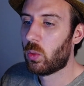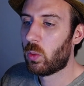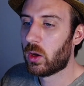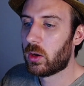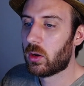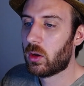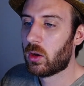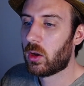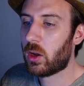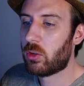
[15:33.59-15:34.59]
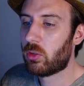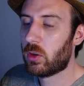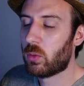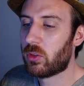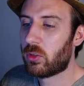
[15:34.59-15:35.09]

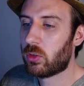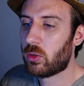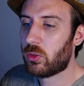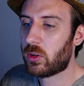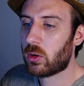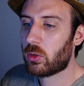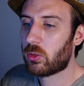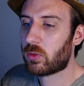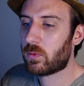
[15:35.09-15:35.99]
100 with 2 zeros,